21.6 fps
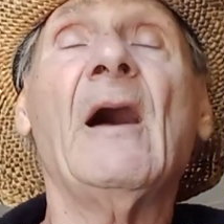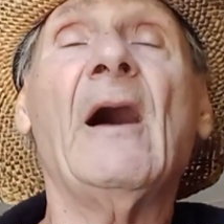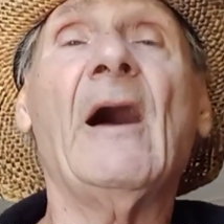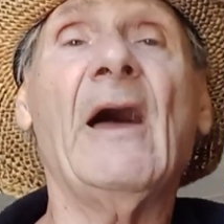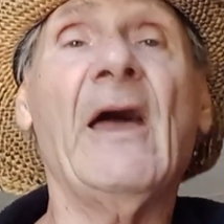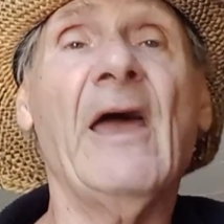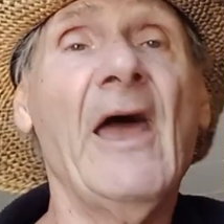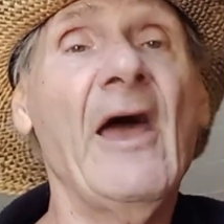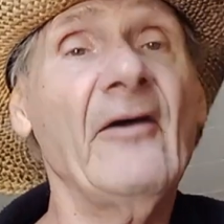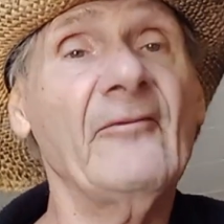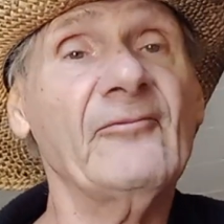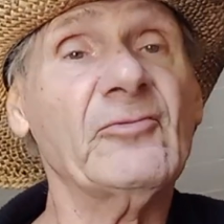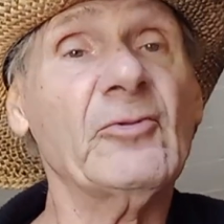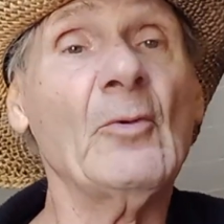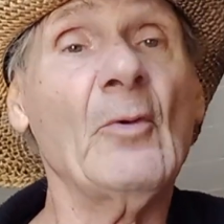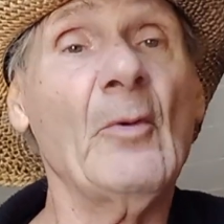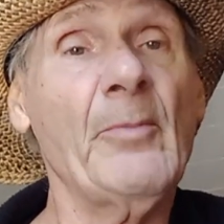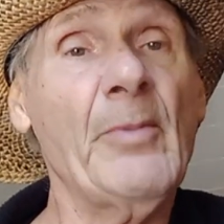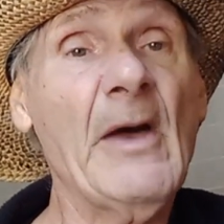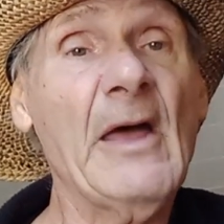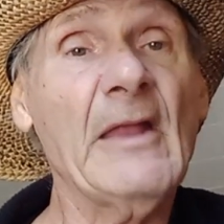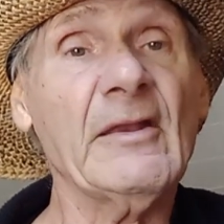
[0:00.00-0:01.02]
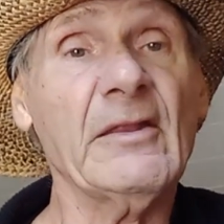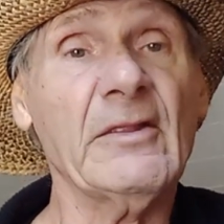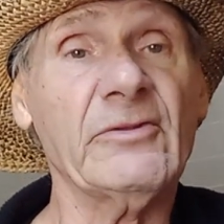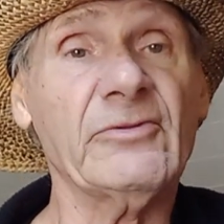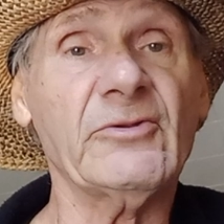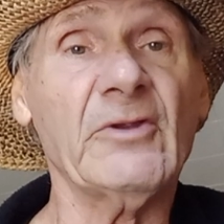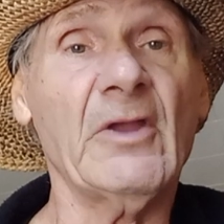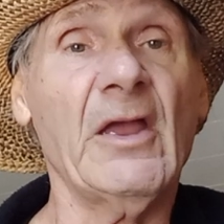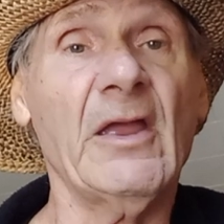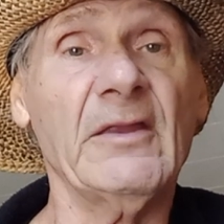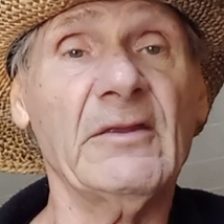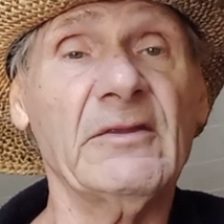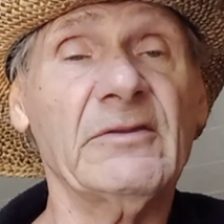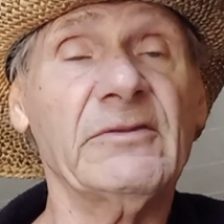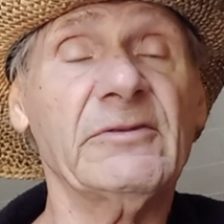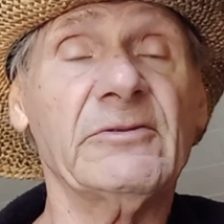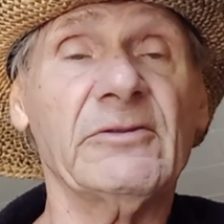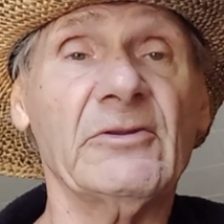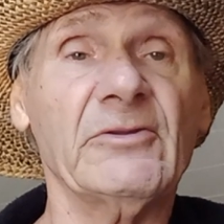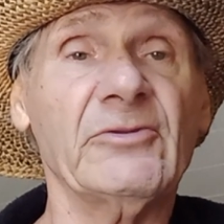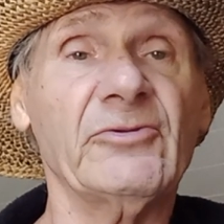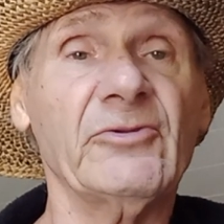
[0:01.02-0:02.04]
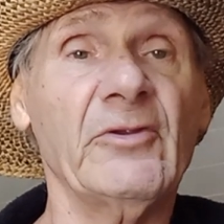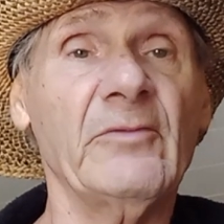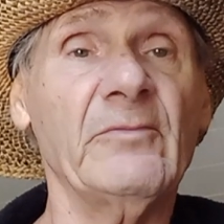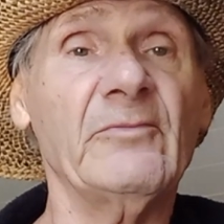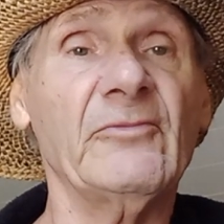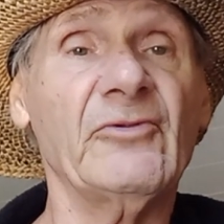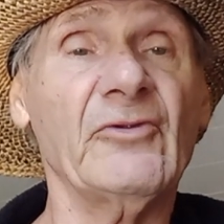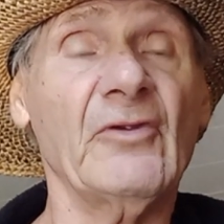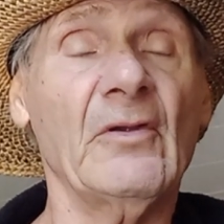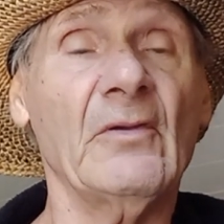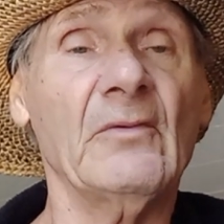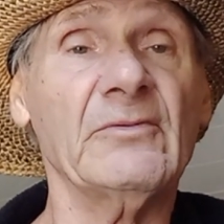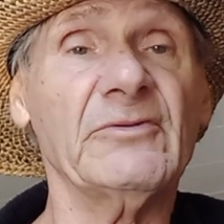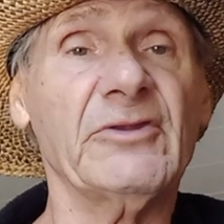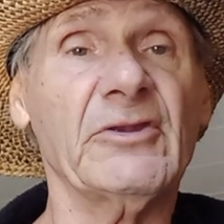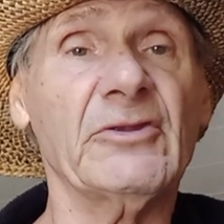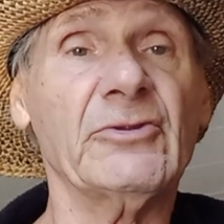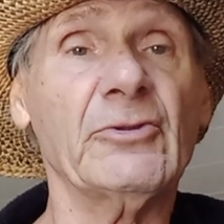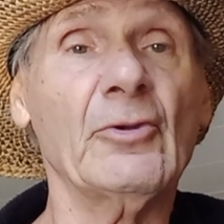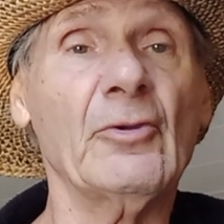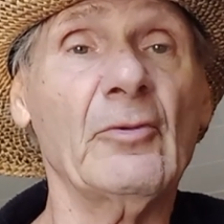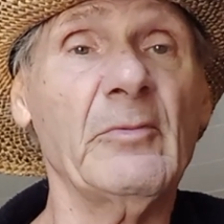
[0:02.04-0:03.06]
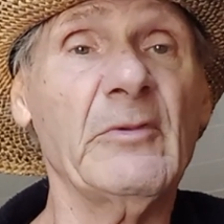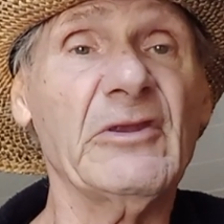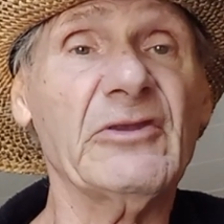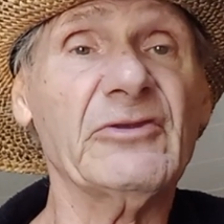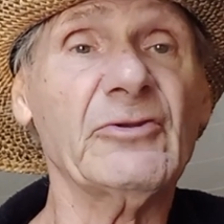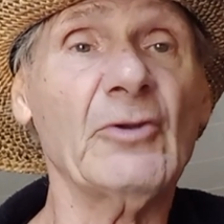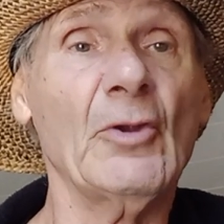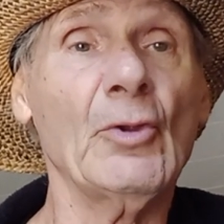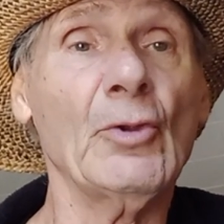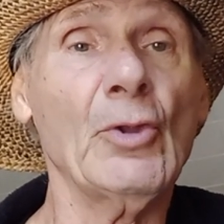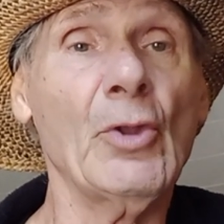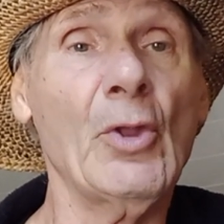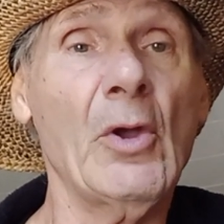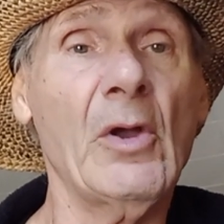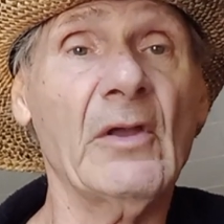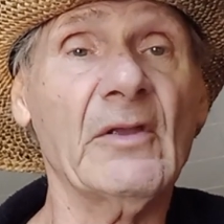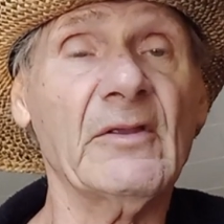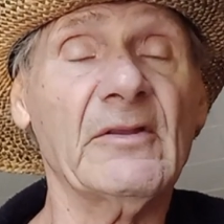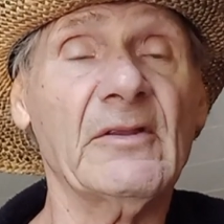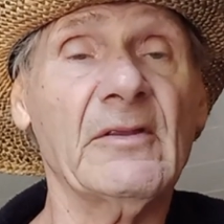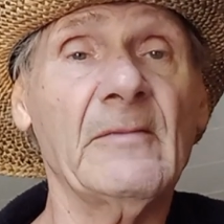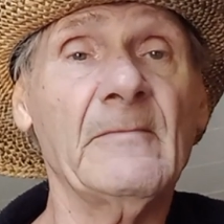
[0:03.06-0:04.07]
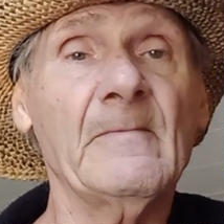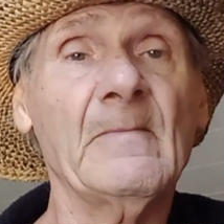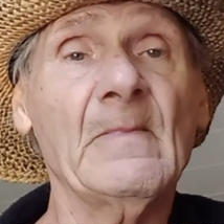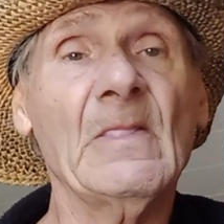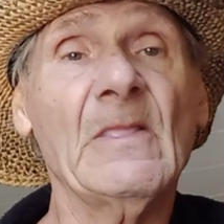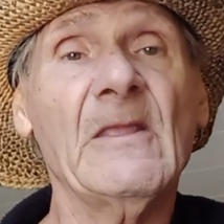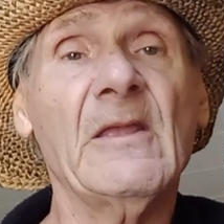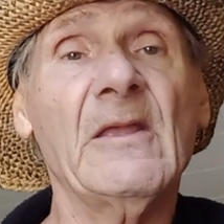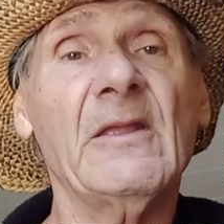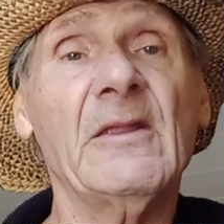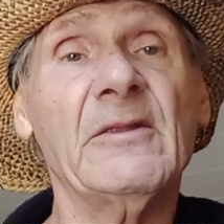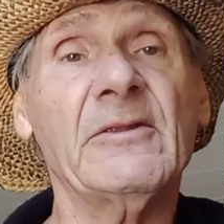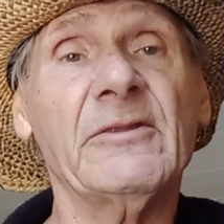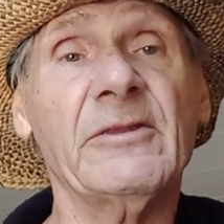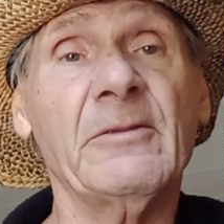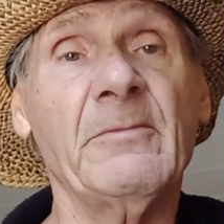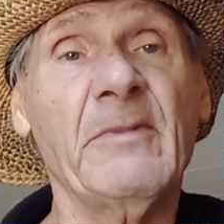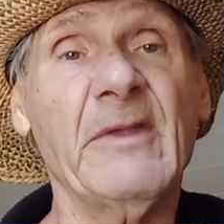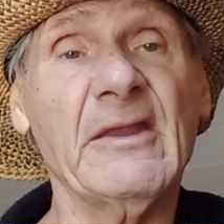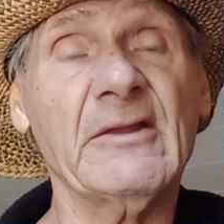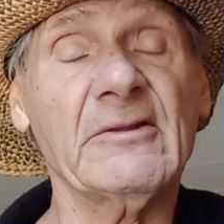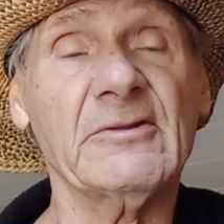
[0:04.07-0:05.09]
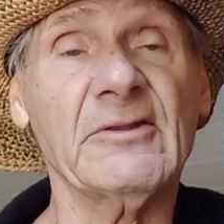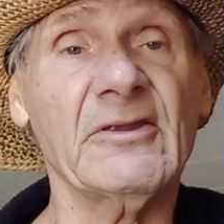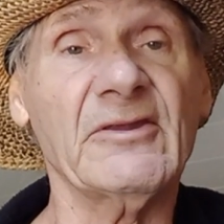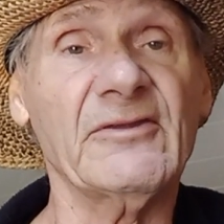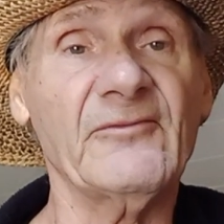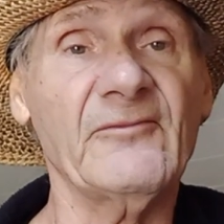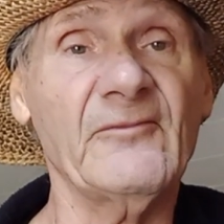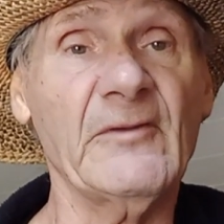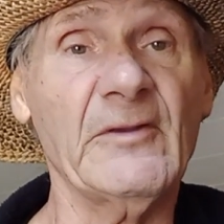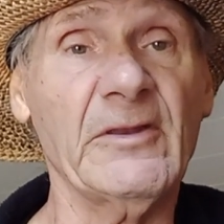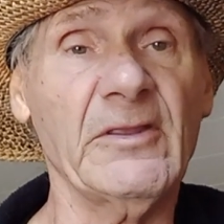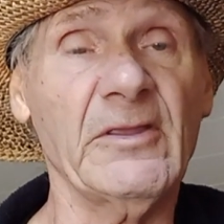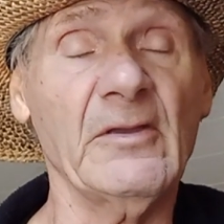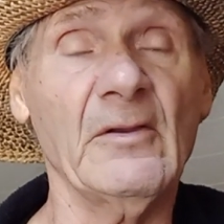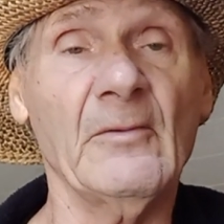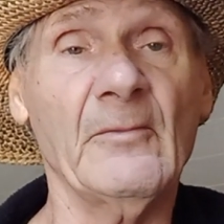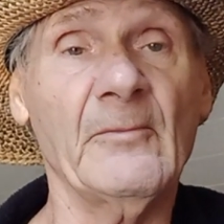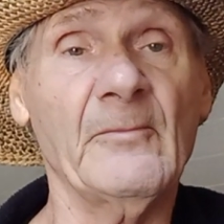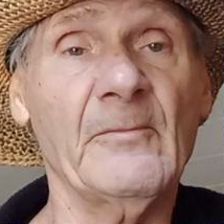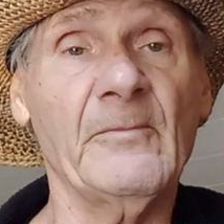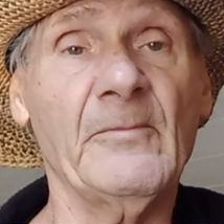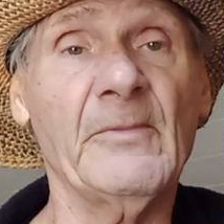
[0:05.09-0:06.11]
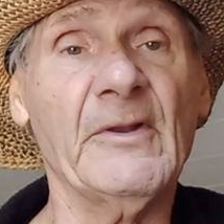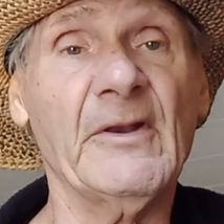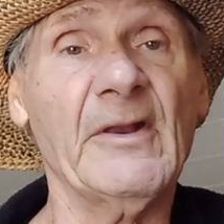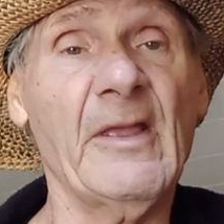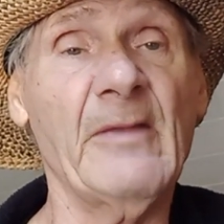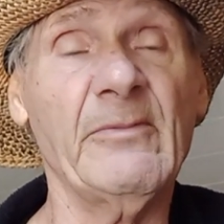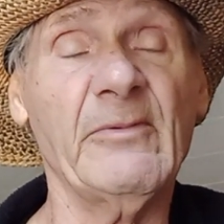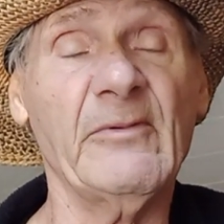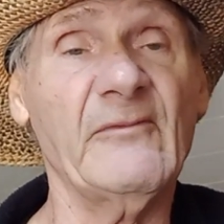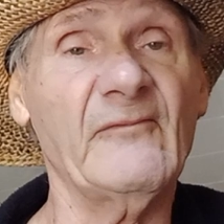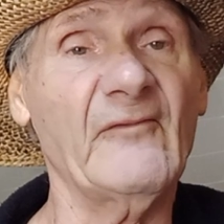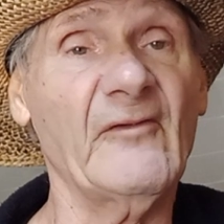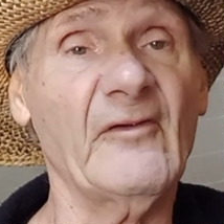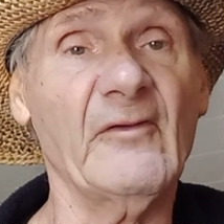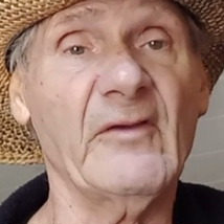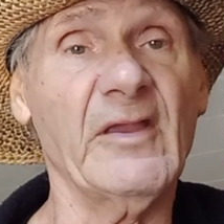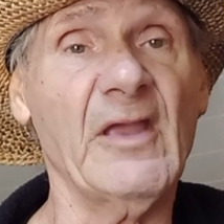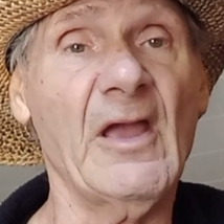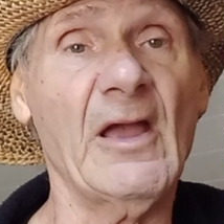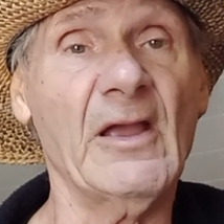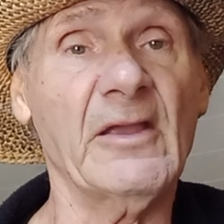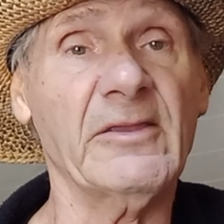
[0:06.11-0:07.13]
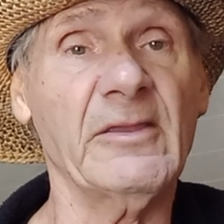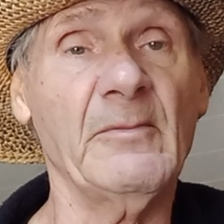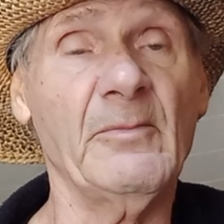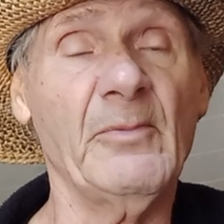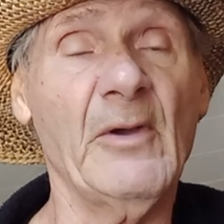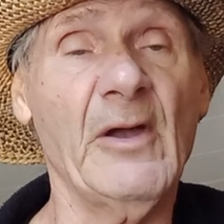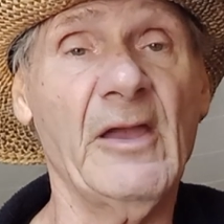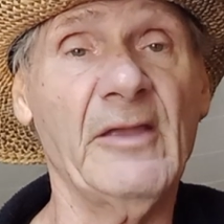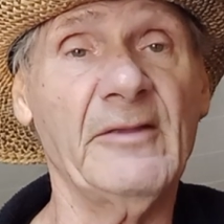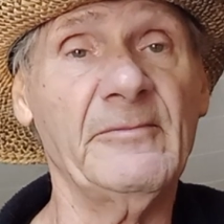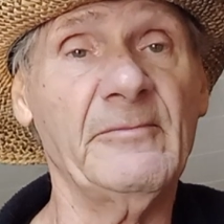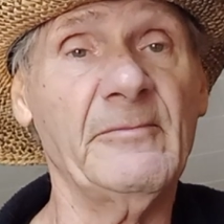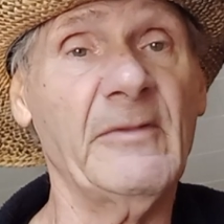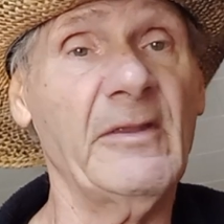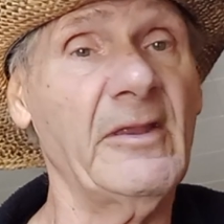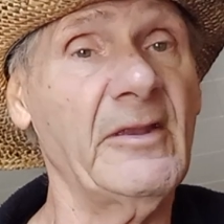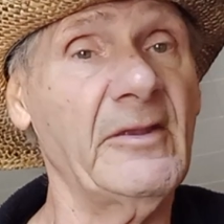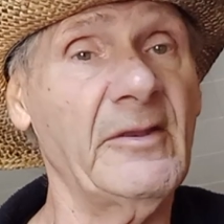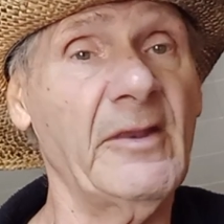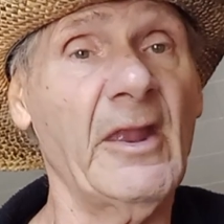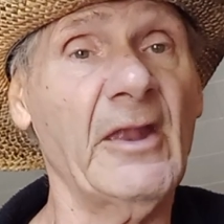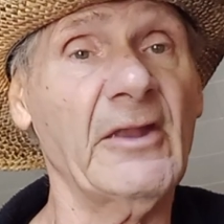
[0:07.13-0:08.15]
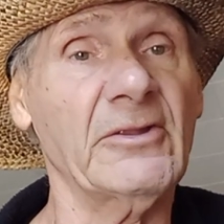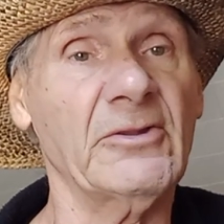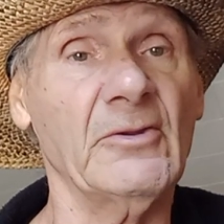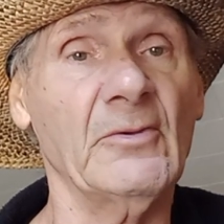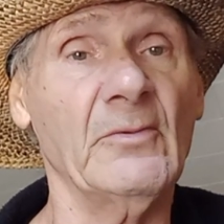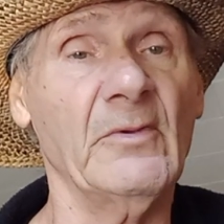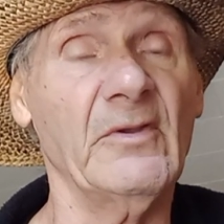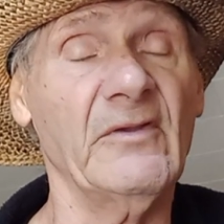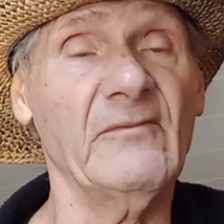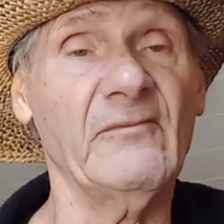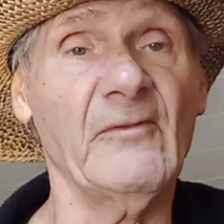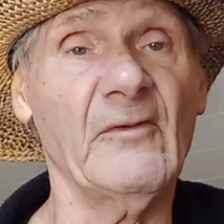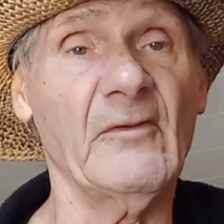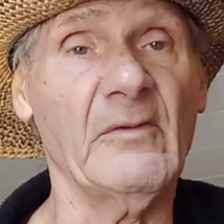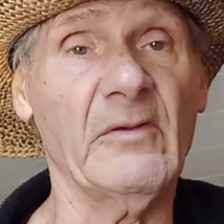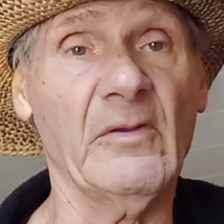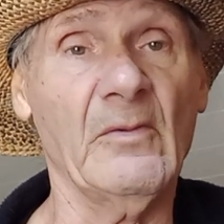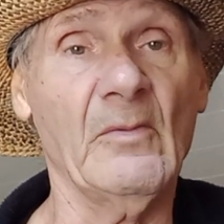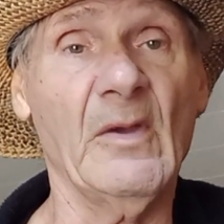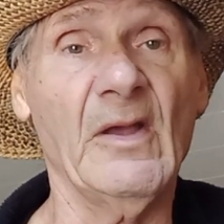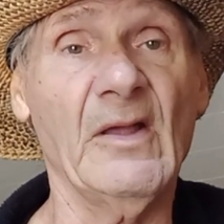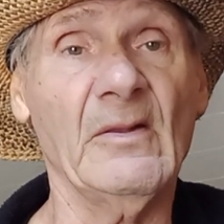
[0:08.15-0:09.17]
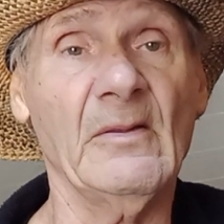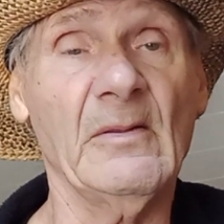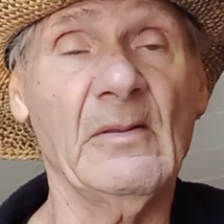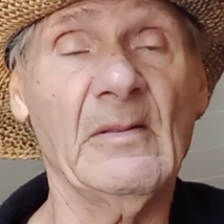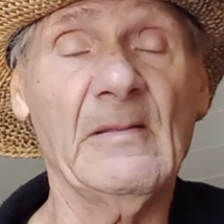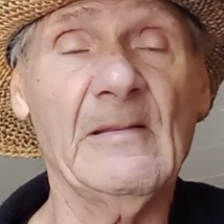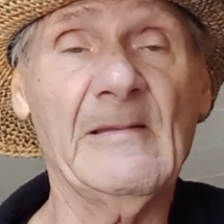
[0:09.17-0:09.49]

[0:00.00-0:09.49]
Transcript: I have to apologize to Tim Jones. It took me so long to make this video, but I've been very occupied and not doing very well.